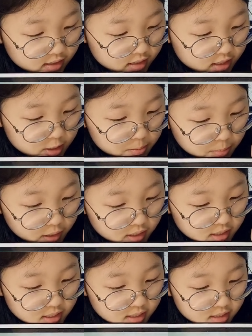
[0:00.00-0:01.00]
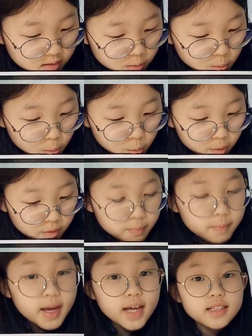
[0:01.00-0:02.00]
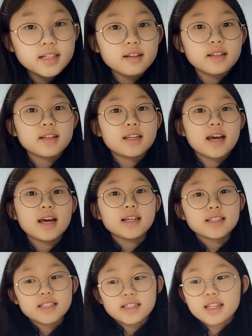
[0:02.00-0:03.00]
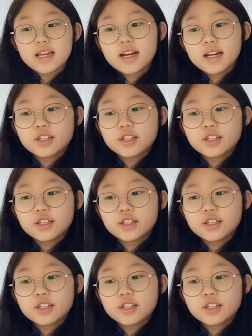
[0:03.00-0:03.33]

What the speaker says: spots or band on text that I